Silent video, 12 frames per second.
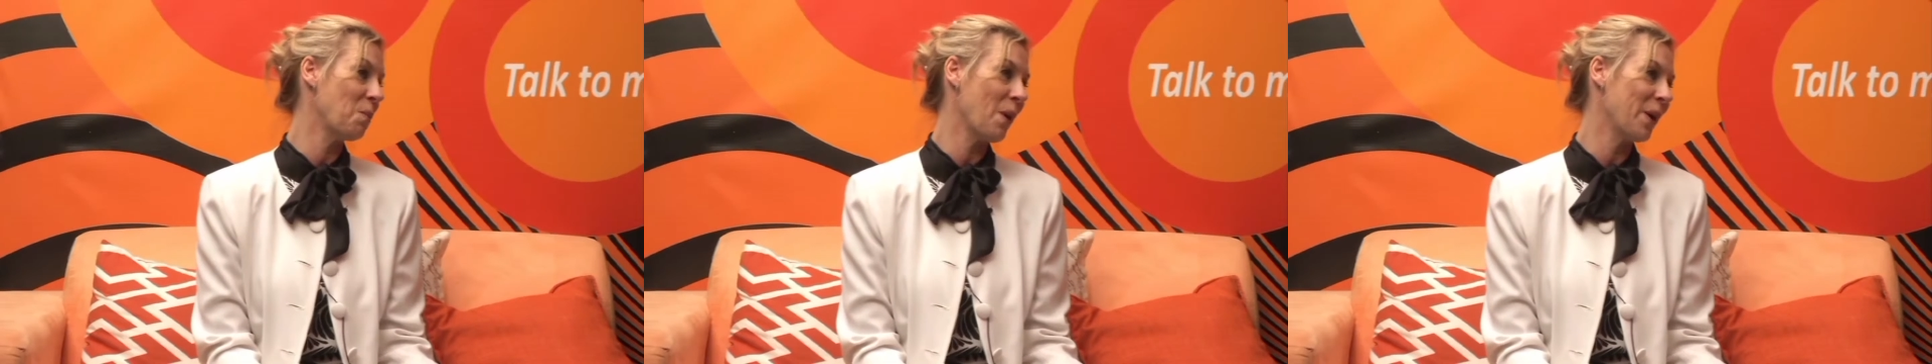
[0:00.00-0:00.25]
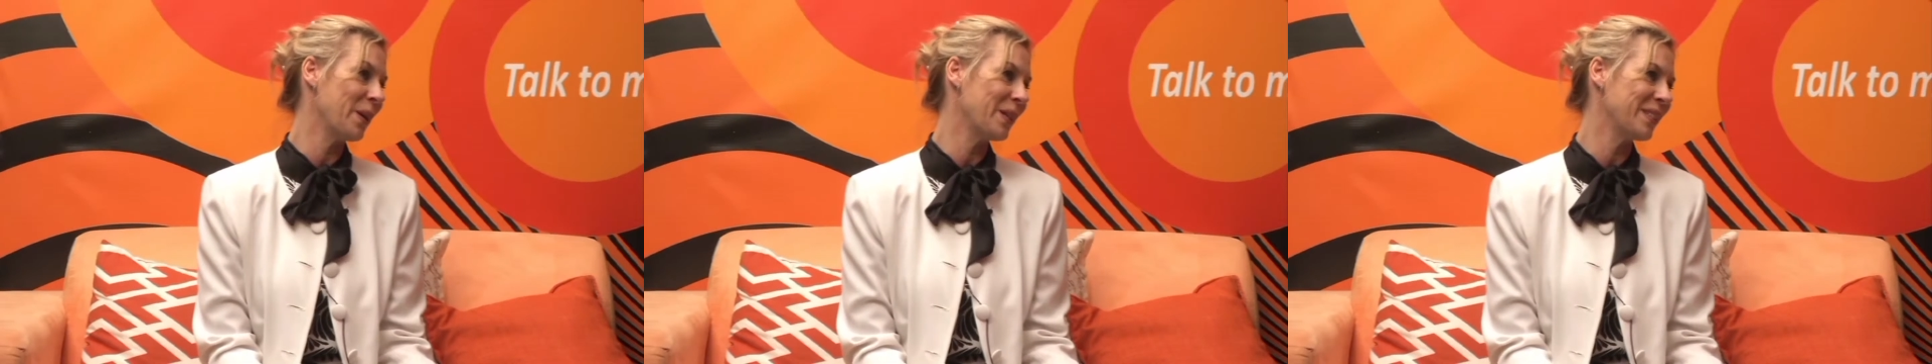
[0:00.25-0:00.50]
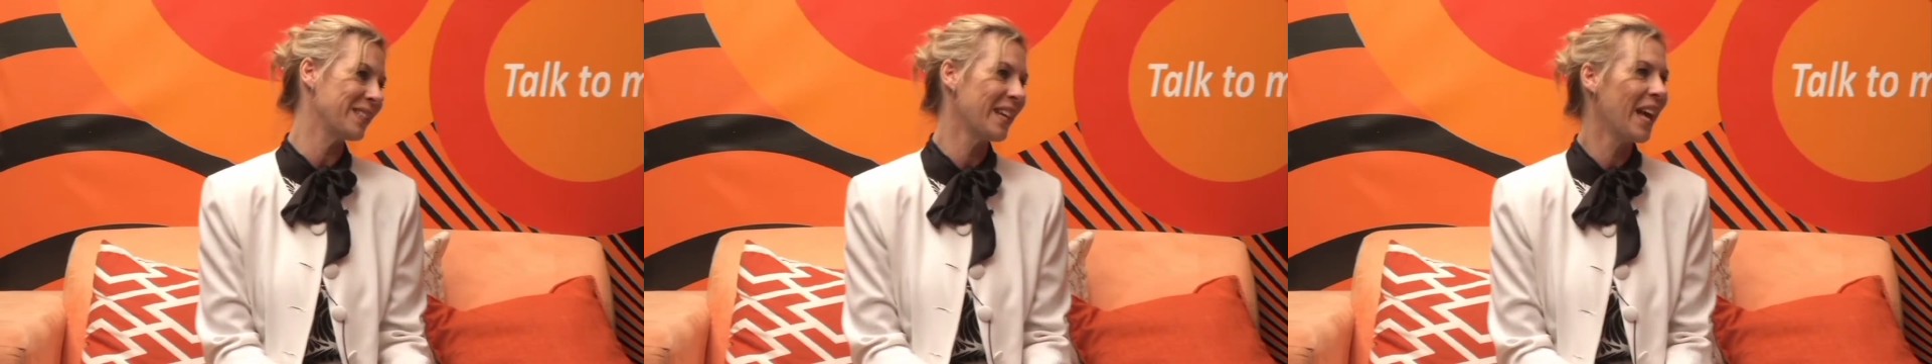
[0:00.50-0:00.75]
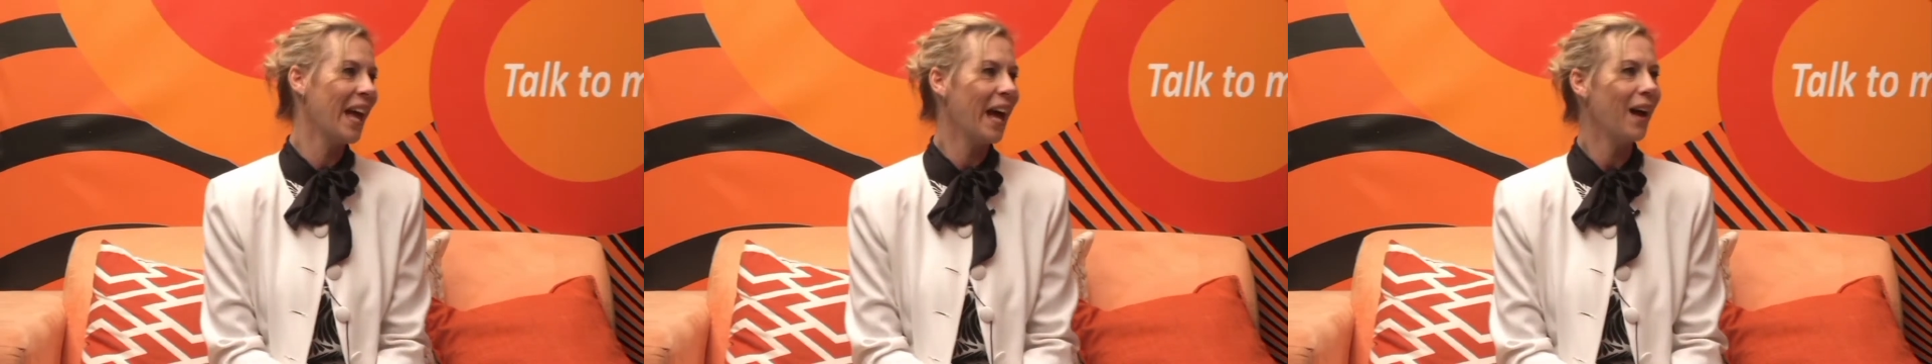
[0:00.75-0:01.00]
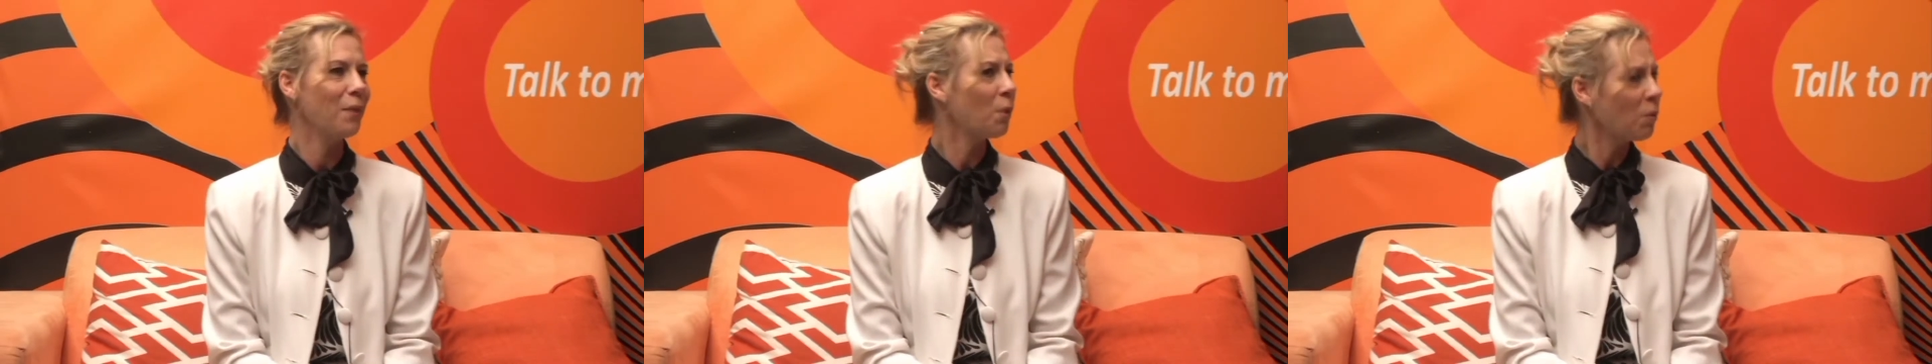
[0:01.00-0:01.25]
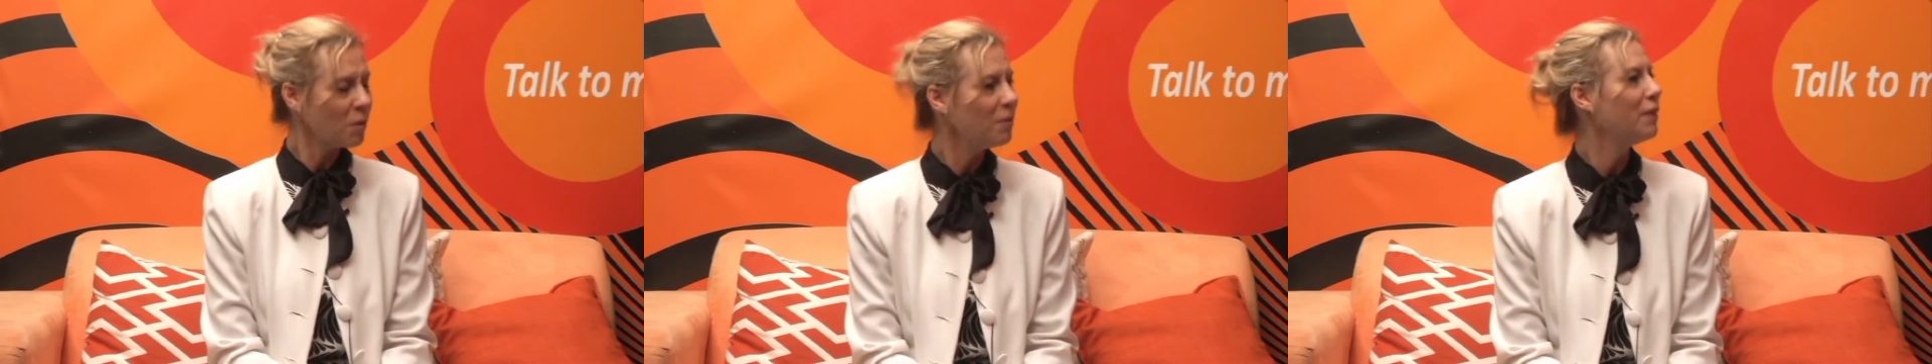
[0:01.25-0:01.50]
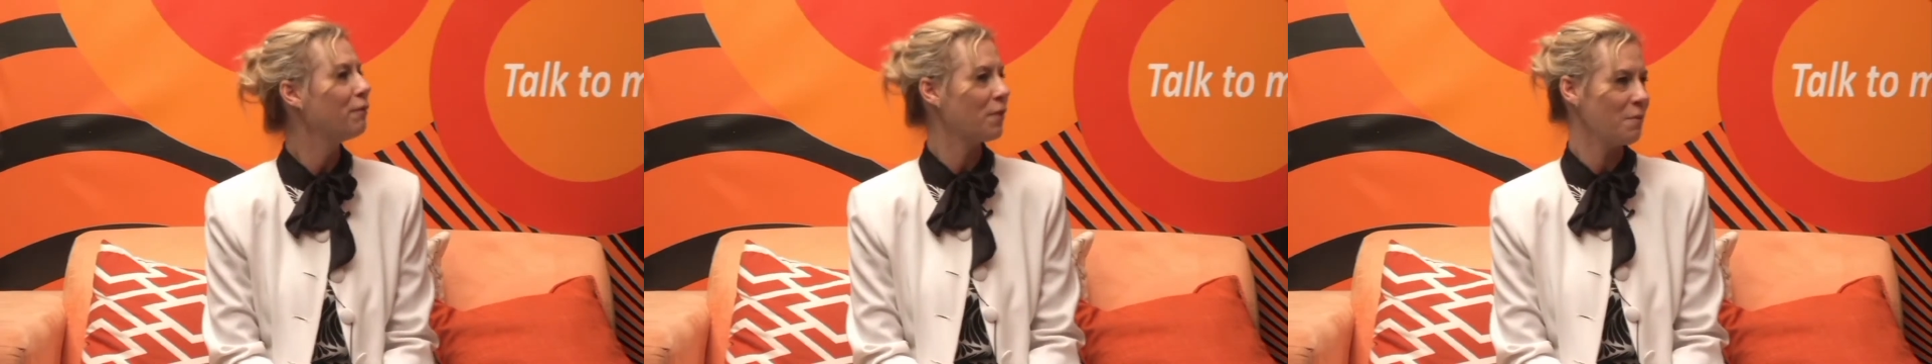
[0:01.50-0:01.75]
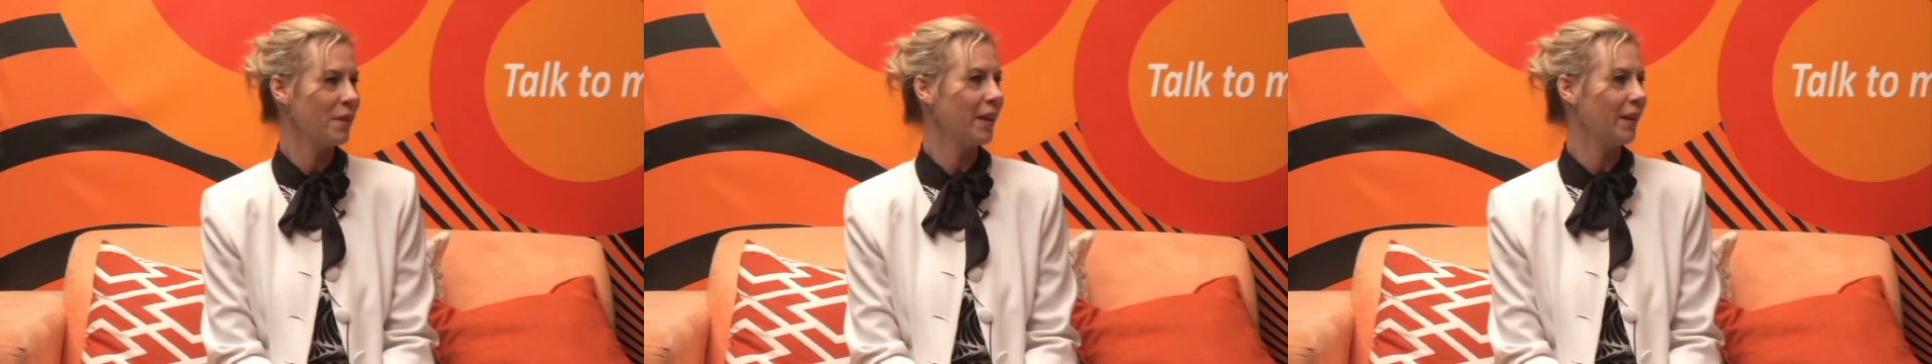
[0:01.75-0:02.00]
about it. Probably
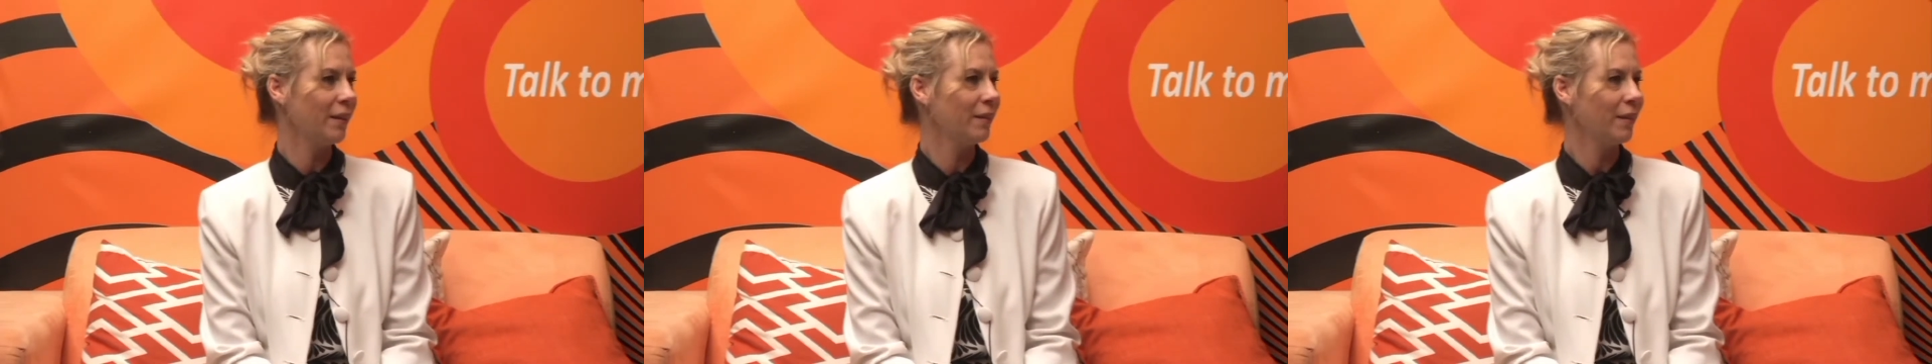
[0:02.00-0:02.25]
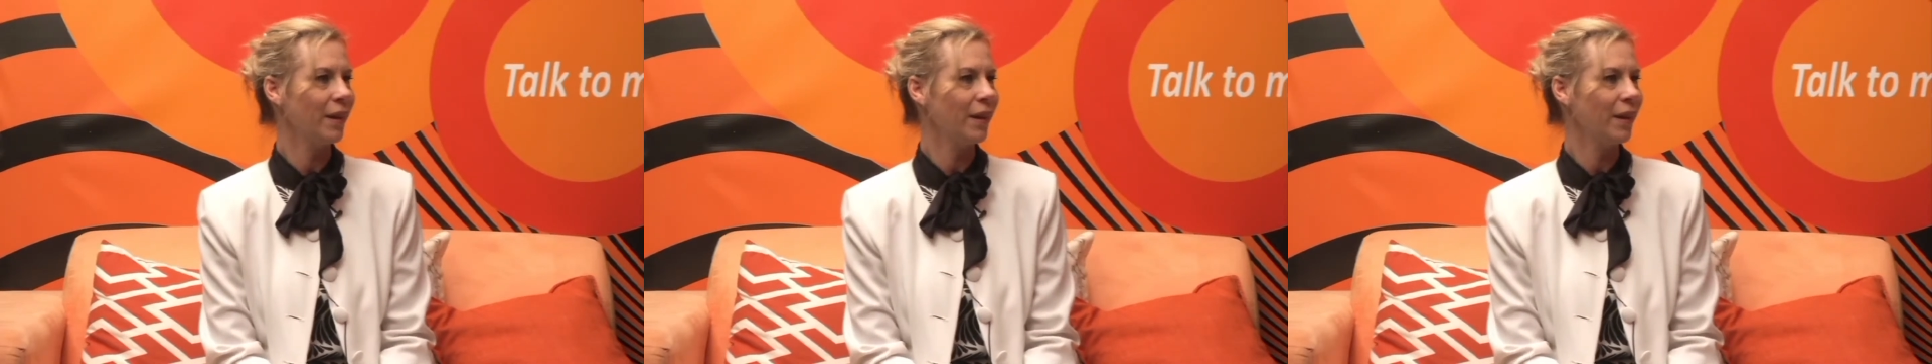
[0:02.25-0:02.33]
from there.